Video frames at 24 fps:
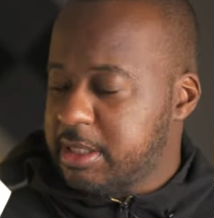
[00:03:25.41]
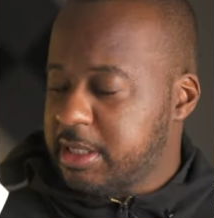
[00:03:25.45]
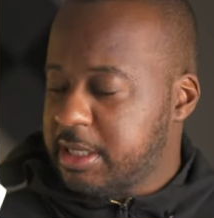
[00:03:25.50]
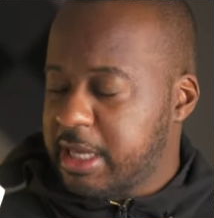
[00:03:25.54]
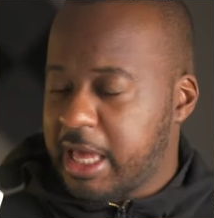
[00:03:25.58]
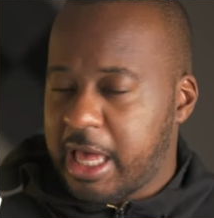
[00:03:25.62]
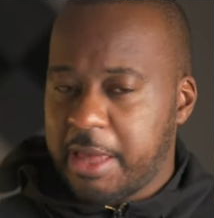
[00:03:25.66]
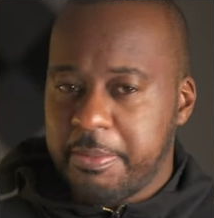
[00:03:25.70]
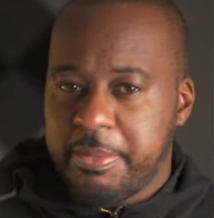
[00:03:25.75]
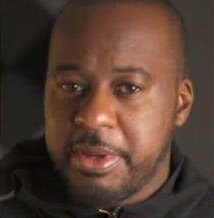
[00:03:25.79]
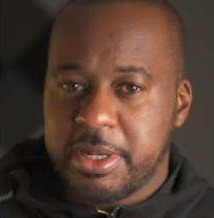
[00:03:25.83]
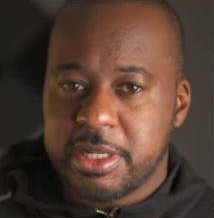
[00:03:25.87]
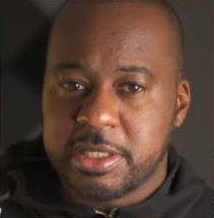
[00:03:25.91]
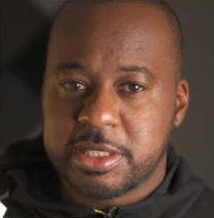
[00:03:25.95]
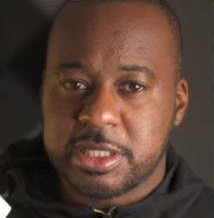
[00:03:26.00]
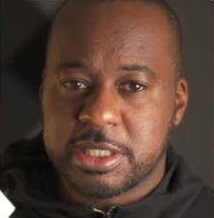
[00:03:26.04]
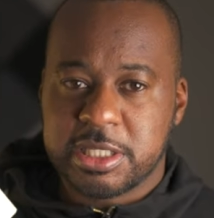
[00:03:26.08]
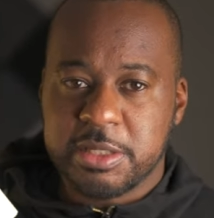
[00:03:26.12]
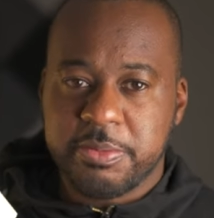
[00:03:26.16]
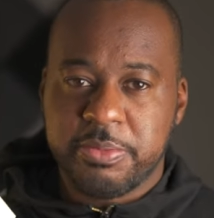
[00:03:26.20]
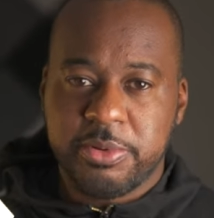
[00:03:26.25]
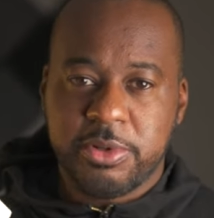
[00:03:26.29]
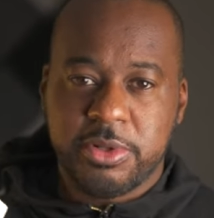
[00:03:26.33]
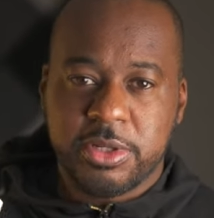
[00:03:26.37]
A habit is
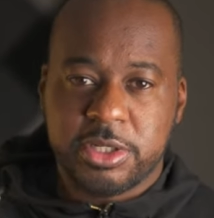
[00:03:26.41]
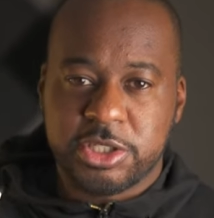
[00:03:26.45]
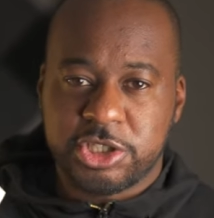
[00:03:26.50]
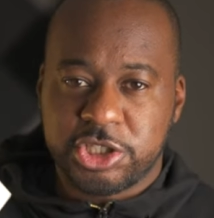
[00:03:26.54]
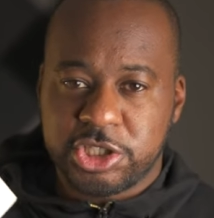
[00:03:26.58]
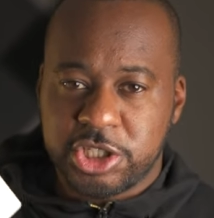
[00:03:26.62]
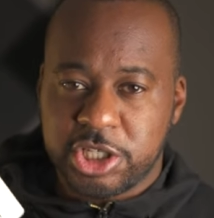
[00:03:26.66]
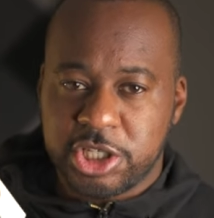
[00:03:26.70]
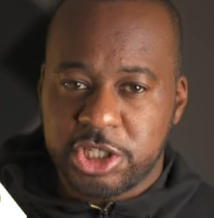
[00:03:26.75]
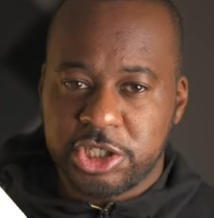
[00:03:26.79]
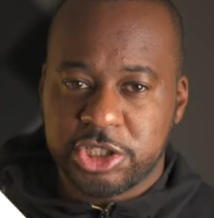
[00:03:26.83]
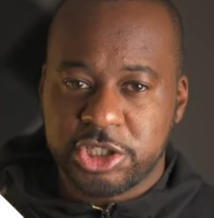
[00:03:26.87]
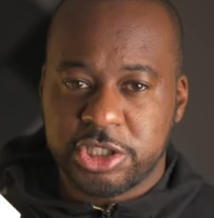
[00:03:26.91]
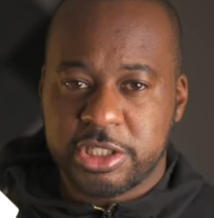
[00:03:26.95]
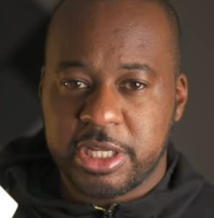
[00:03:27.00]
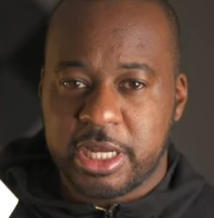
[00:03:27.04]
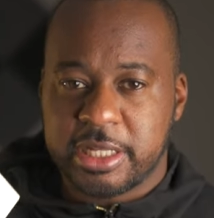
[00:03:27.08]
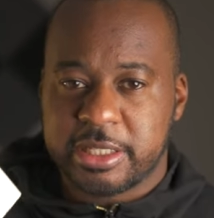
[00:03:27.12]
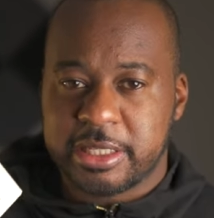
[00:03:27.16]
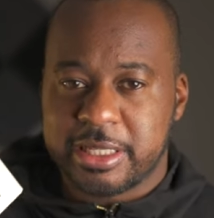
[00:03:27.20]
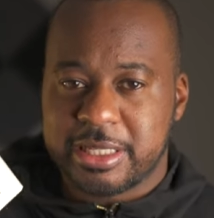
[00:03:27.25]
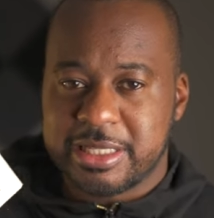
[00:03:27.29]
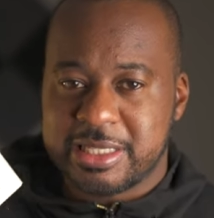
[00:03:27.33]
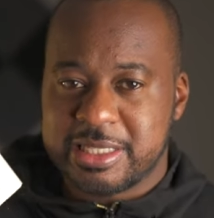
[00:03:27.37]
simple, a change
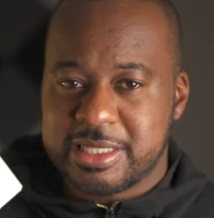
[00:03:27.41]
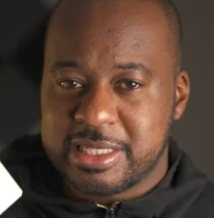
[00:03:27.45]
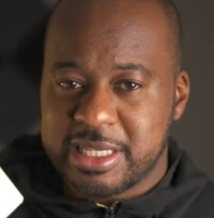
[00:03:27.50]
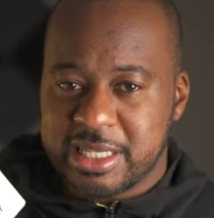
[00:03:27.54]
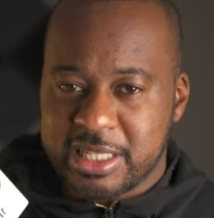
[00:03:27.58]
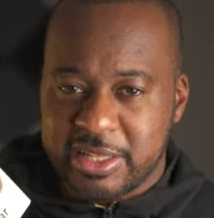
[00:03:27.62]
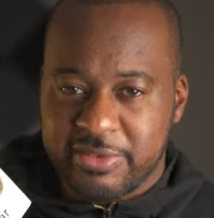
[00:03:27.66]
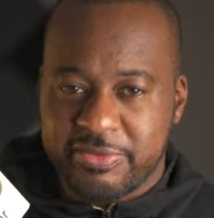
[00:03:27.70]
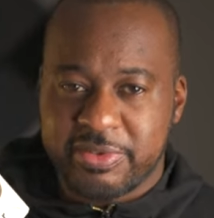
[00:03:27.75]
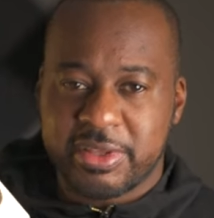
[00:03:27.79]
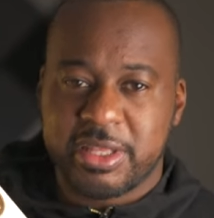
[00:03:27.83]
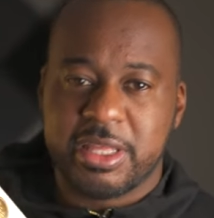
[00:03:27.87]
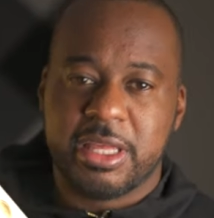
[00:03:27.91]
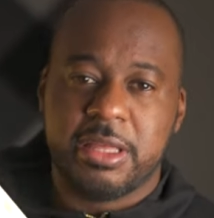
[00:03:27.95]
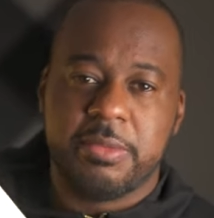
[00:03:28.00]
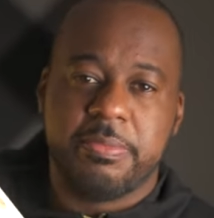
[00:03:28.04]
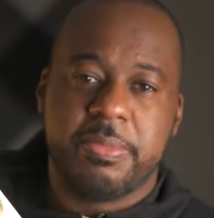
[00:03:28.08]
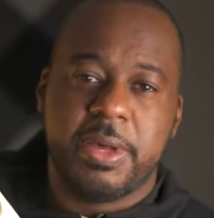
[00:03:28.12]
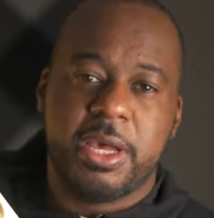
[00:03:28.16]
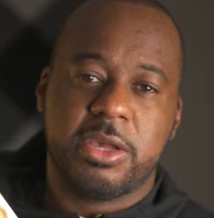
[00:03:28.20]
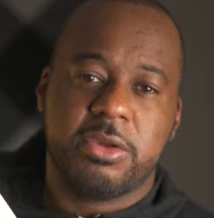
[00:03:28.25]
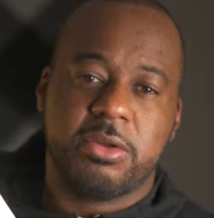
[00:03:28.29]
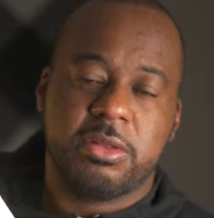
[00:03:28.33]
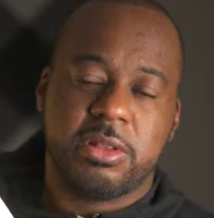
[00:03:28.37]
that can significantly
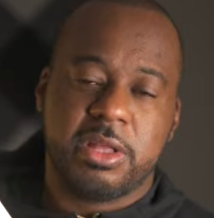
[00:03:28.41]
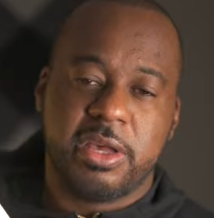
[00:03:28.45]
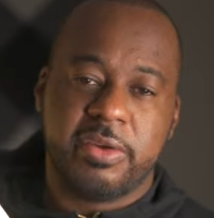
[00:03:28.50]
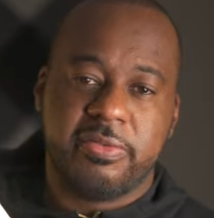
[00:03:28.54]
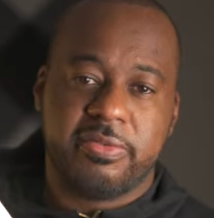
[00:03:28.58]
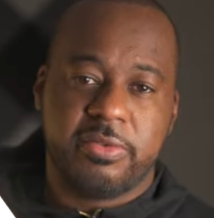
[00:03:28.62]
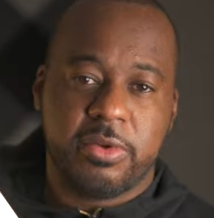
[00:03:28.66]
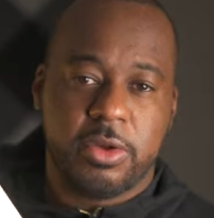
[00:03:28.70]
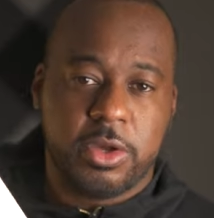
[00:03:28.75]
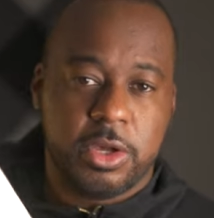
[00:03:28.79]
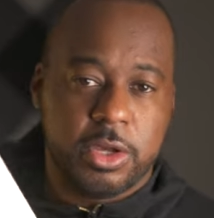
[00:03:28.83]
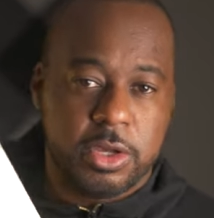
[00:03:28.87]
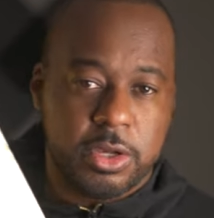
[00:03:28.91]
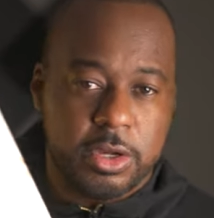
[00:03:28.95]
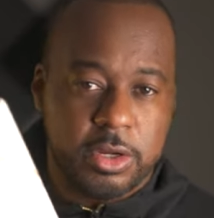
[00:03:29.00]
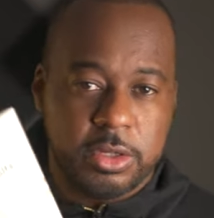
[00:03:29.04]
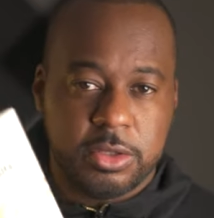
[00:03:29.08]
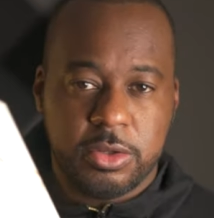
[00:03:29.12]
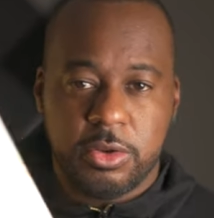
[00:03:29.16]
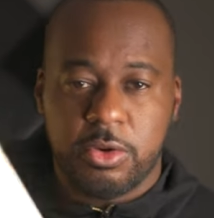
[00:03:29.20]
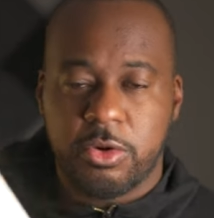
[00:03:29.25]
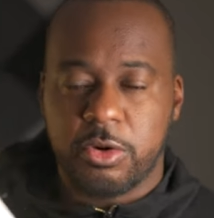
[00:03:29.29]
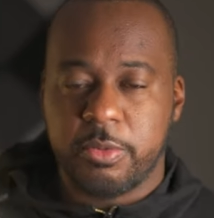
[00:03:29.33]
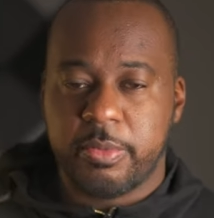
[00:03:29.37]
impact your life,
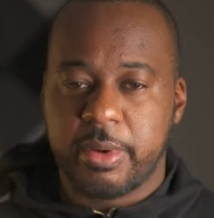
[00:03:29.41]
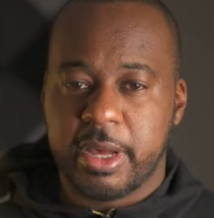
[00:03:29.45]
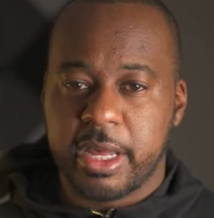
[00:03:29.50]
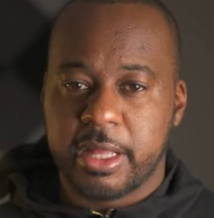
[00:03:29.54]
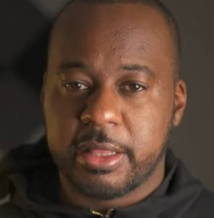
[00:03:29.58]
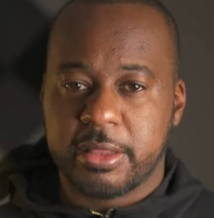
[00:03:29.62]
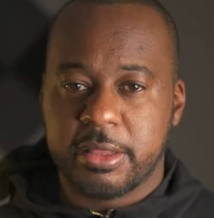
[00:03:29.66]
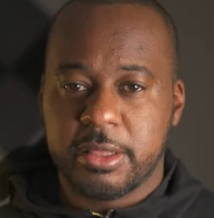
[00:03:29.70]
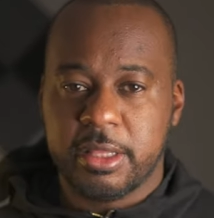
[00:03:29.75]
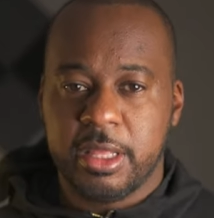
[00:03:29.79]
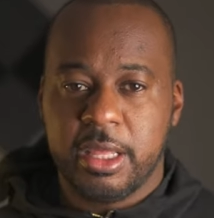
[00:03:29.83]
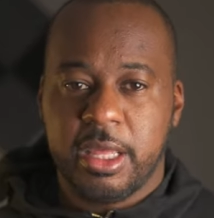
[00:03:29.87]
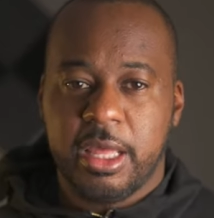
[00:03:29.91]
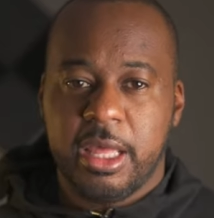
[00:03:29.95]
good or bad.